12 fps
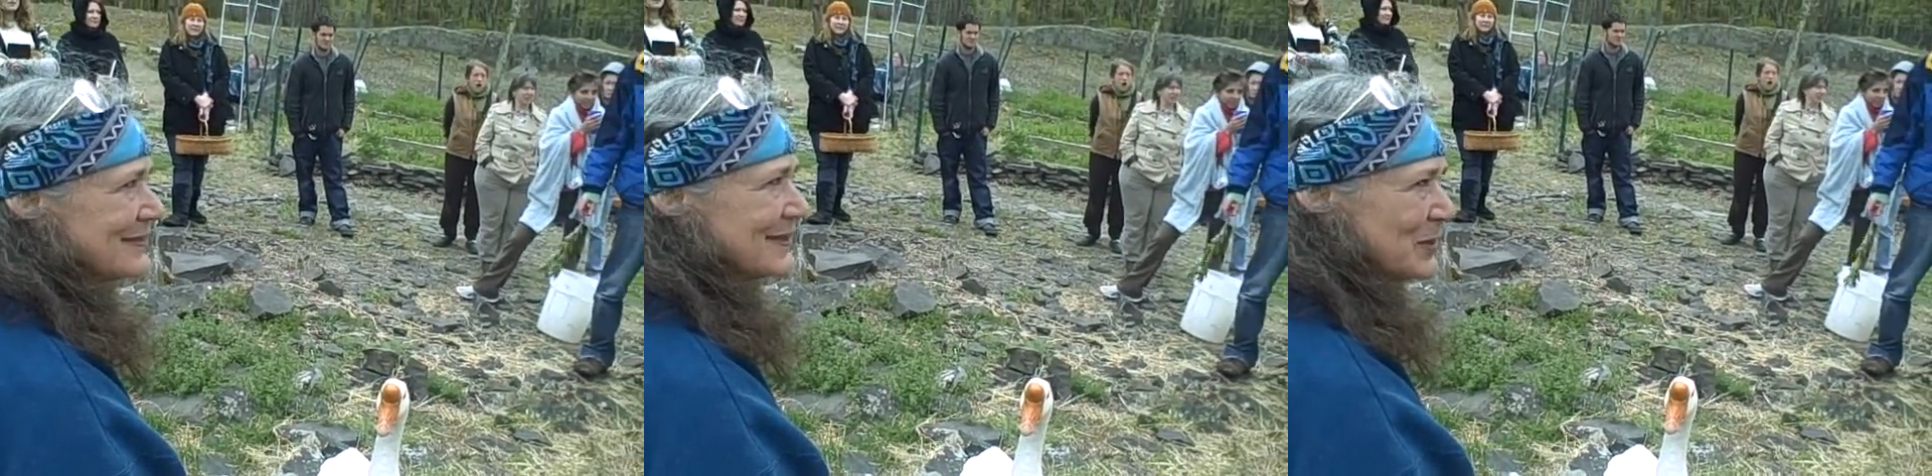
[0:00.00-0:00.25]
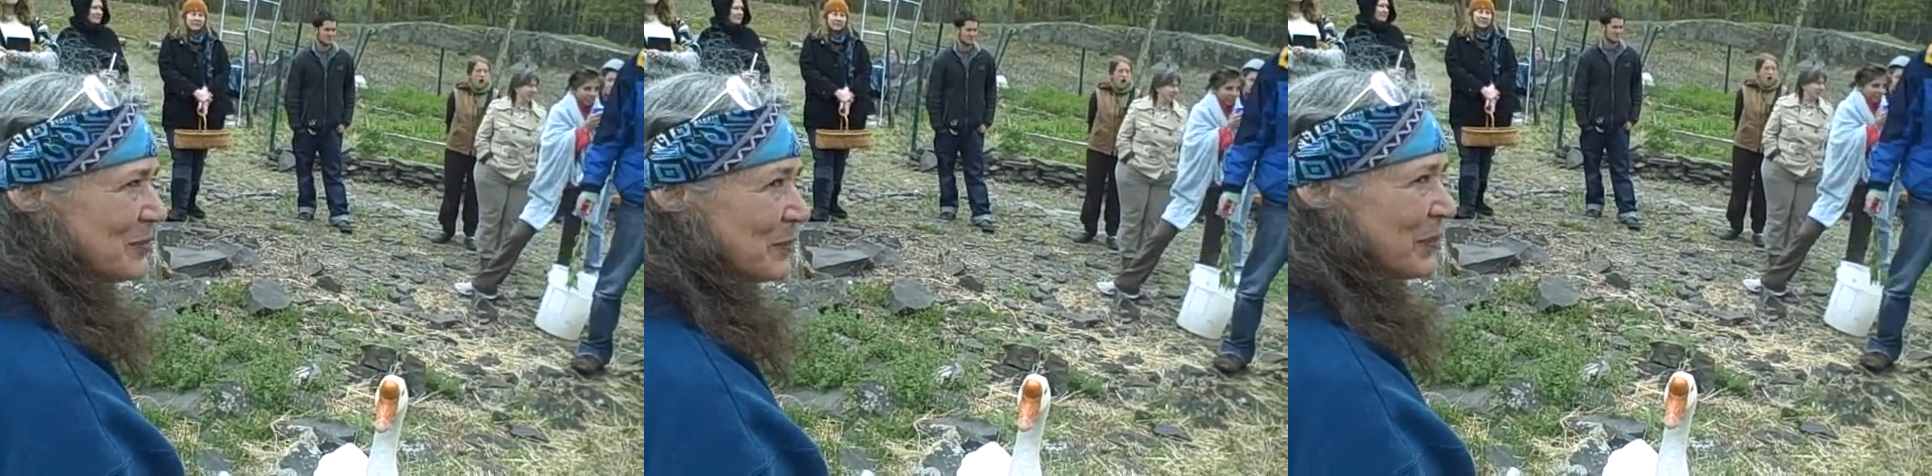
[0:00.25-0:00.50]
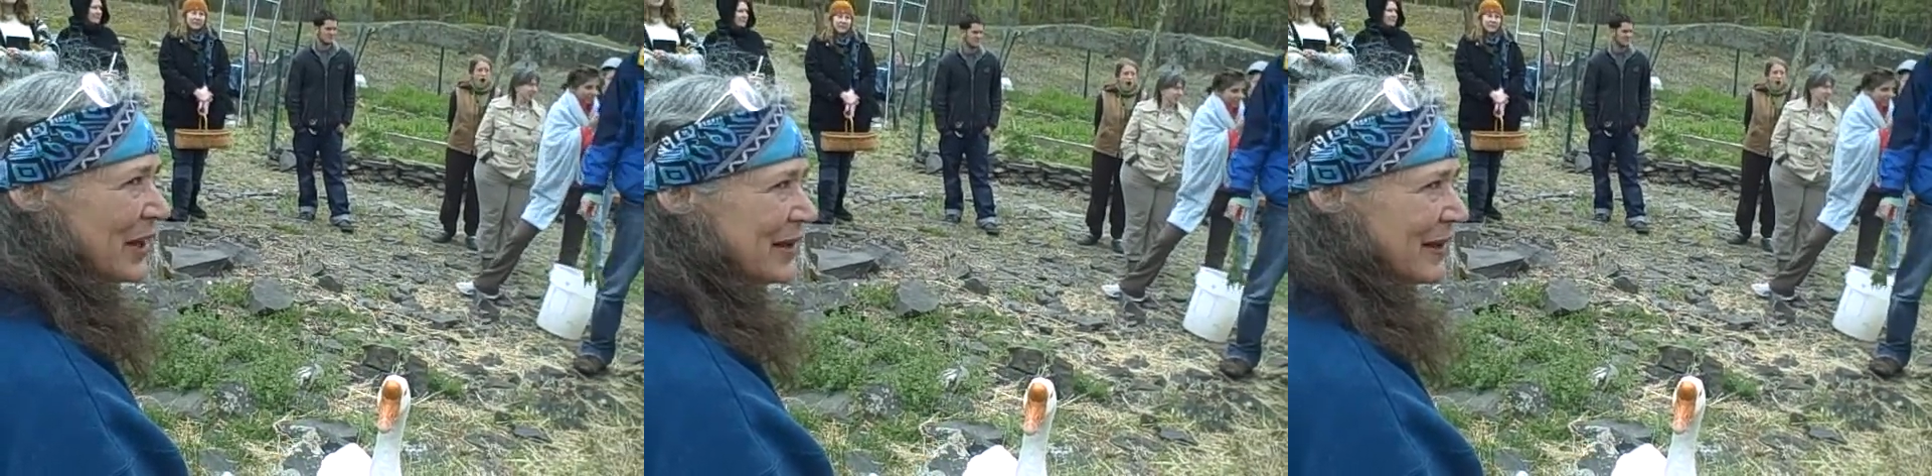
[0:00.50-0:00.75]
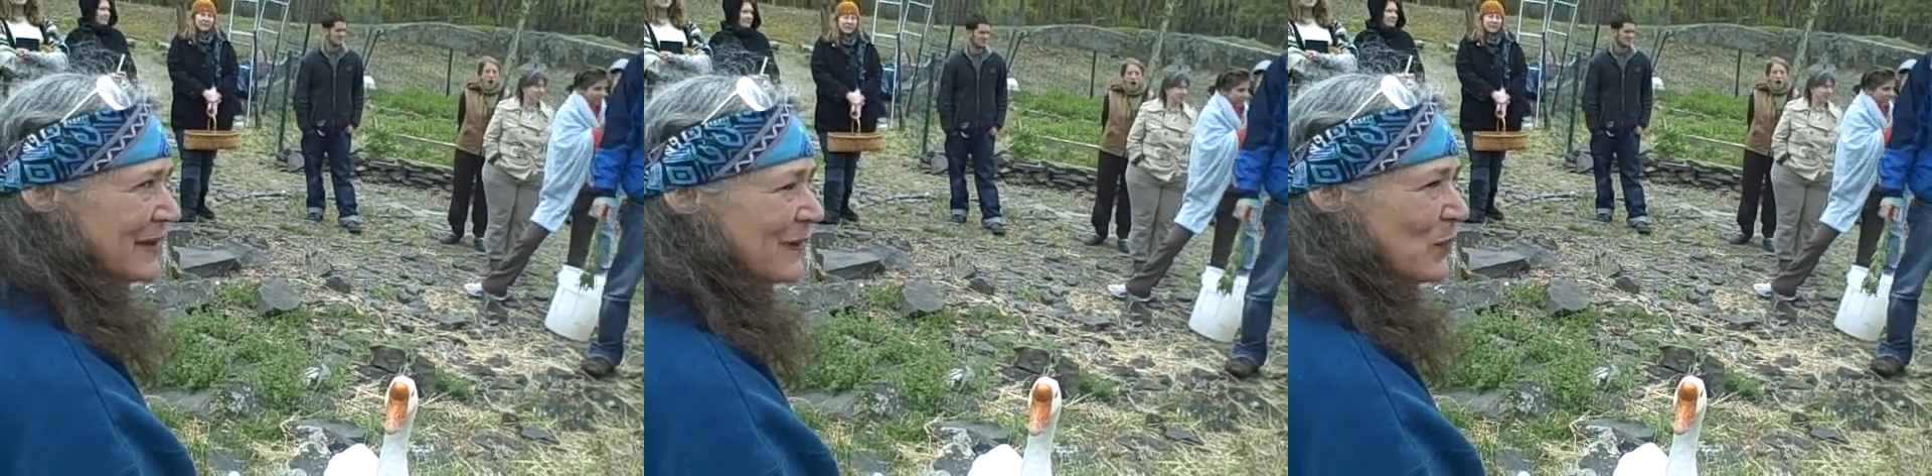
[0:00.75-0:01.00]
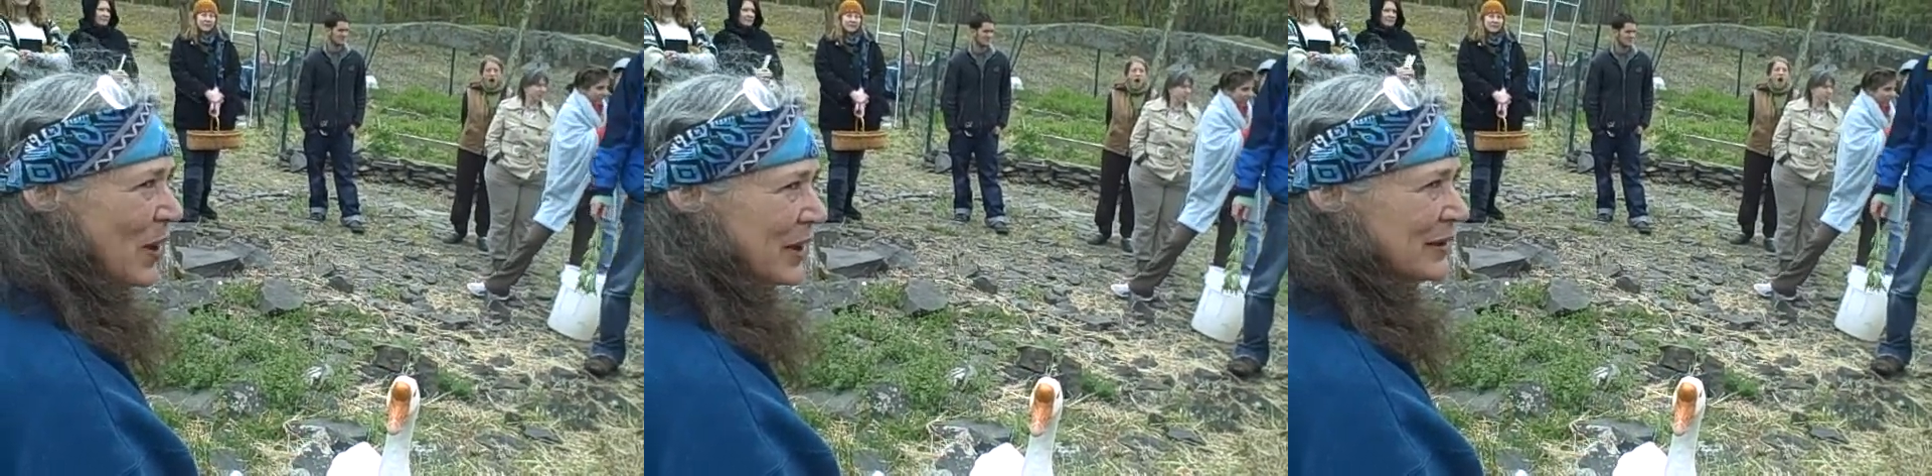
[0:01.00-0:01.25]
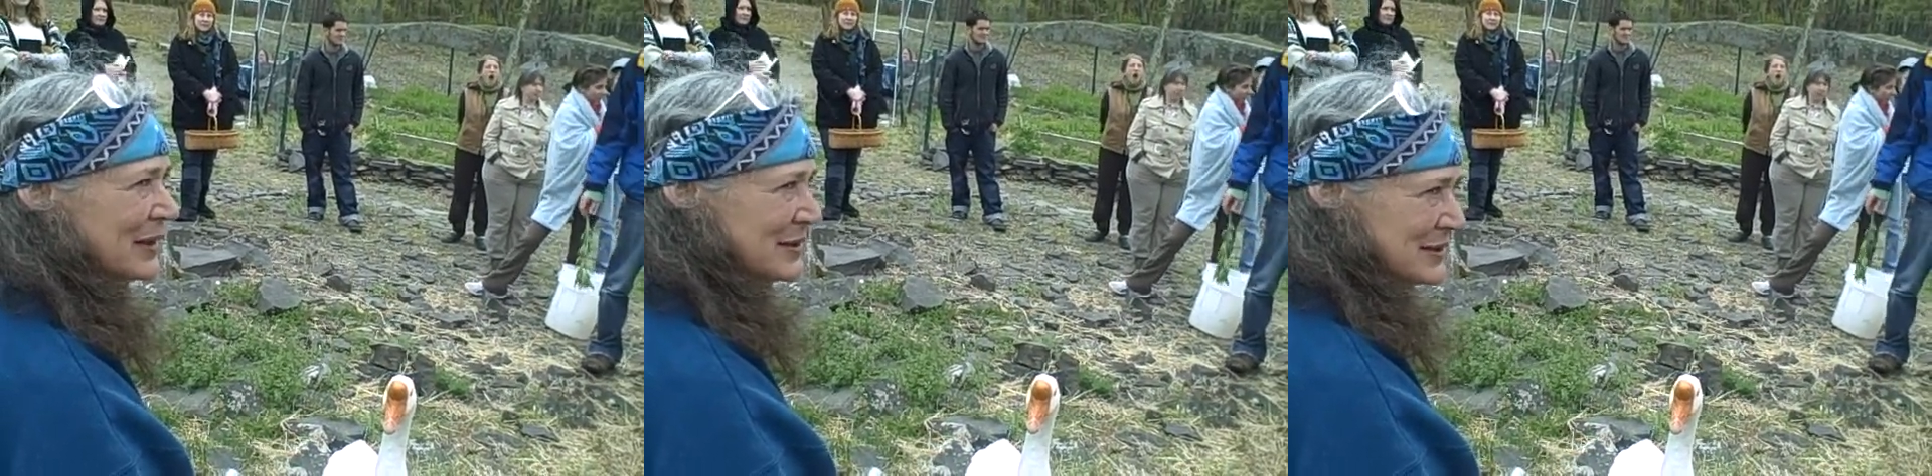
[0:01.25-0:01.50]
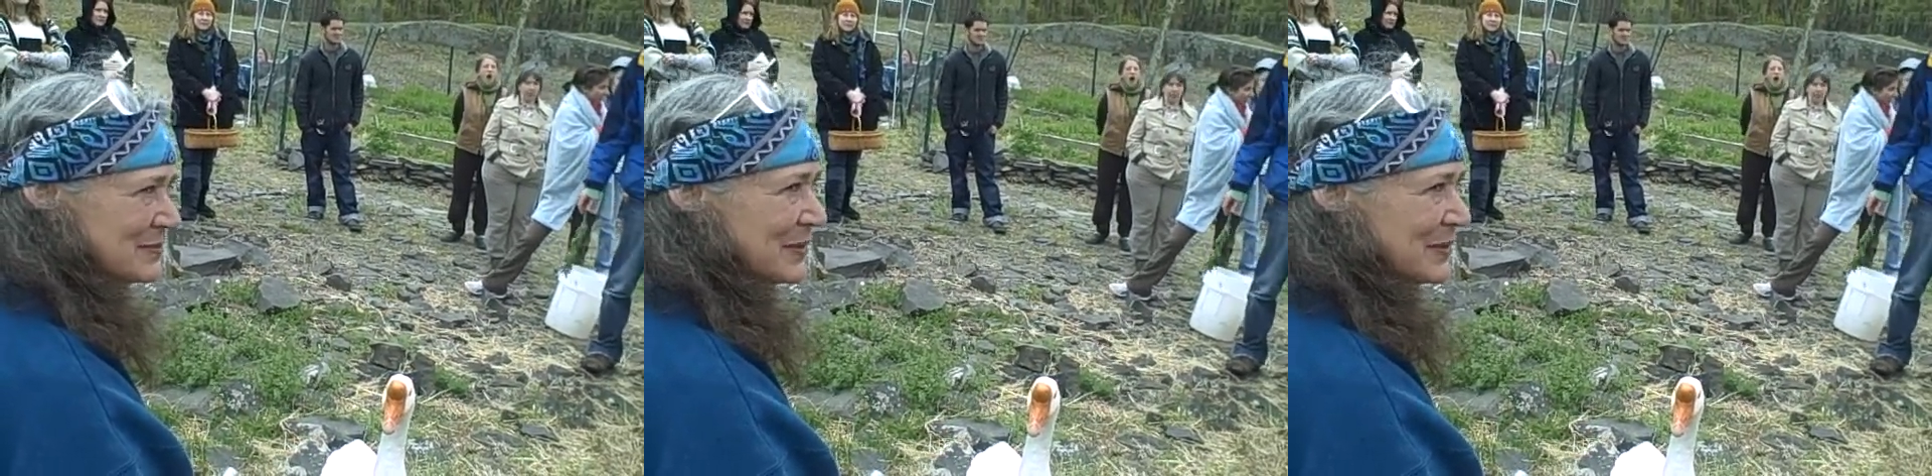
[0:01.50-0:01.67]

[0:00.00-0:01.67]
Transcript: Do you remember how to get to the wild leeks?